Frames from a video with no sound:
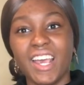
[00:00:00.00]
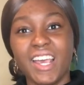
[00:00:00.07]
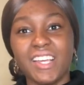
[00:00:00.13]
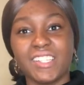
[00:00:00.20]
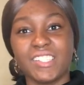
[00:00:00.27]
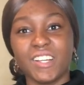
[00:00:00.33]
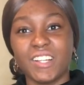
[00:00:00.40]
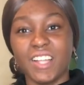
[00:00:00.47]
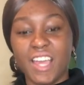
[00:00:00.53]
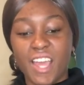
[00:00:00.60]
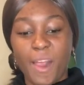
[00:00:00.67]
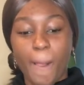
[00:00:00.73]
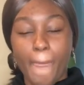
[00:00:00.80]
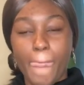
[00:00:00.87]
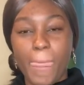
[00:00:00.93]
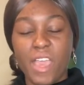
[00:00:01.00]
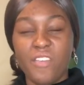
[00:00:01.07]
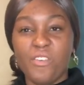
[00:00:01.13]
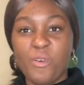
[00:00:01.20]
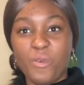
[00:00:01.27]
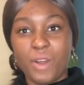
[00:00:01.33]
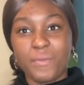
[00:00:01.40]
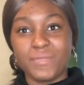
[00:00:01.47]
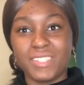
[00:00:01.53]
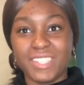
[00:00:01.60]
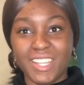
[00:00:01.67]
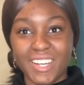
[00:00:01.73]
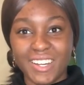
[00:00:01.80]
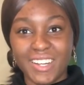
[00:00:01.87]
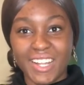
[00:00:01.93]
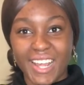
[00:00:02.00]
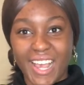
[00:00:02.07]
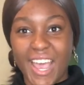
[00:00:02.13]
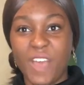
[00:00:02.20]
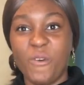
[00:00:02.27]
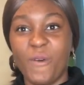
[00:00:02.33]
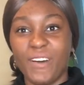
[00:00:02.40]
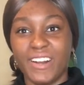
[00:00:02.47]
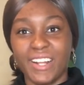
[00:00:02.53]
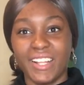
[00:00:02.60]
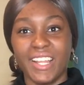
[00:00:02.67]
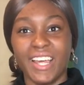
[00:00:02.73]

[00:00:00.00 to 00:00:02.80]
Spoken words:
So like even when I'm still, like I wanna